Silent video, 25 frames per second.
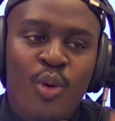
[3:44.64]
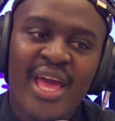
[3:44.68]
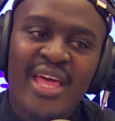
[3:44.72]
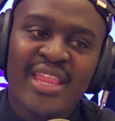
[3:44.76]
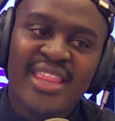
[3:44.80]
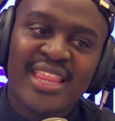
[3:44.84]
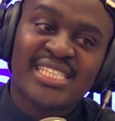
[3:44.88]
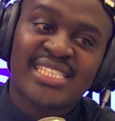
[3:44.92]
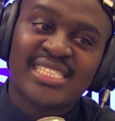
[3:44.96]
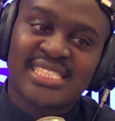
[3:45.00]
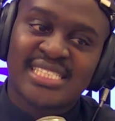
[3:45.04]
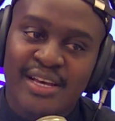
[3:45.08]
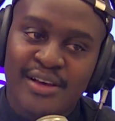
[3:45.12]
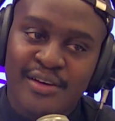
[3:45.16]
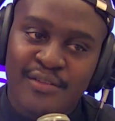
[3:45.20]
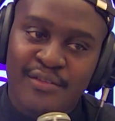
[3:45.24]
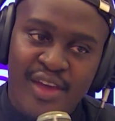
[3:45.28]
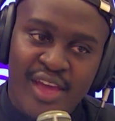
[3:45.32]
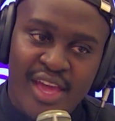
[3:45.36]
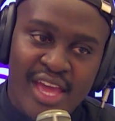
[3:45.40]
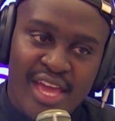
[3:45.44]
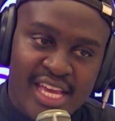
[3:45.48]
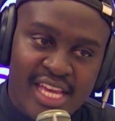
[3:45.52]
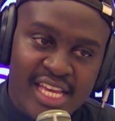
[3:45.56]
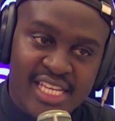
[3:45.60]
that
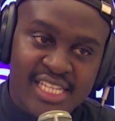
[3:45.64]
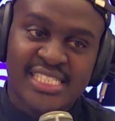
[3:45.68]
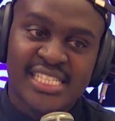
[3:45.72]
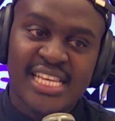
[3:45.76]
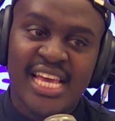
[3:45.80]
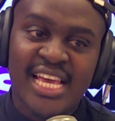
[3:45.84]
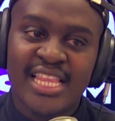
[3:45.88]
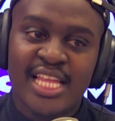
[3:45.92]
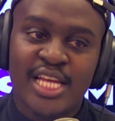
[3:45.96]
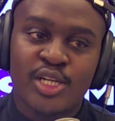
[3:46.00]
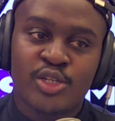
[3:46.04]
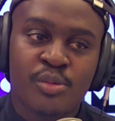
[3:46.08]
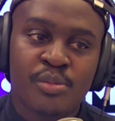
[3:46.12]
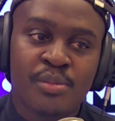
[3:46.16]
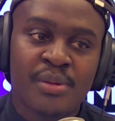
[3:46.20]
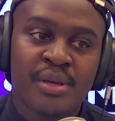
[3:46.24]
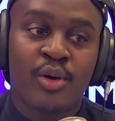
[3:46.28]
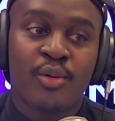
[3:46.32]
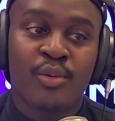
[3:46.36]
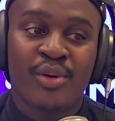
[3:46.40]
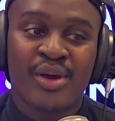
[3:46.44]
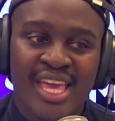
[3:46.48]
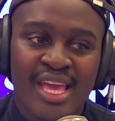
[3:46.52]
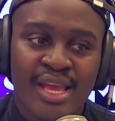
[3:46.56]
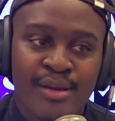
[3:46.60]
survey is saying that women
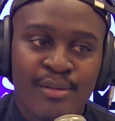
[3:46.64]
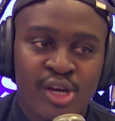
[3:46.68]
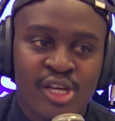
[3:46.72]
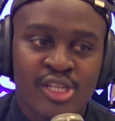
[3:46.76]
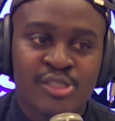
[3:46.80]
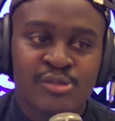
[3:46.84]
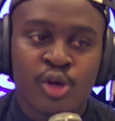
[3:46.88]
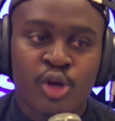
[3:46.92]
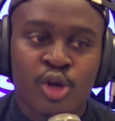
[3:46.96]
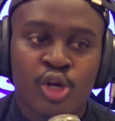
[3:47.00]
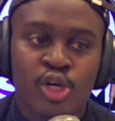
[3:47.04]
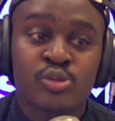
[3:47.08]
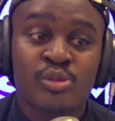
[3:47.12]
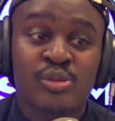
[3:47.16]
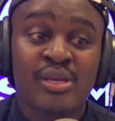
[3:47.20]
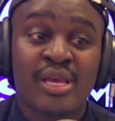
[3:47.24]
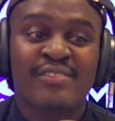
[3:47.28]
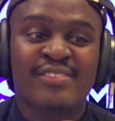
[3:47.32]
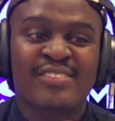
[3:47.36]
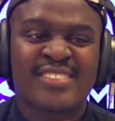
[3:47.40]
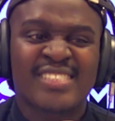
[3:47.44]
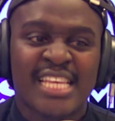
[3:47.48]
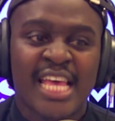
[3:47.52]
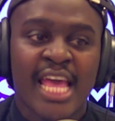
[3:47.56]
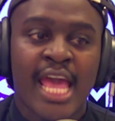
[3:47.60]
are working more is because we
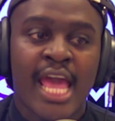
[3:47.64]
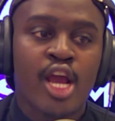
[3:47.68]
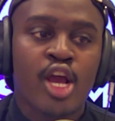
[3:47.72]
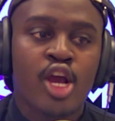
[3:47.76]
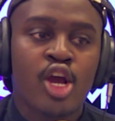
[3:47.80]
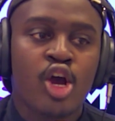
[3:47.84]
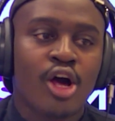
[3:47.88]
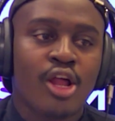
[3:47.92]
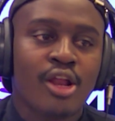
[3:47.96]
have single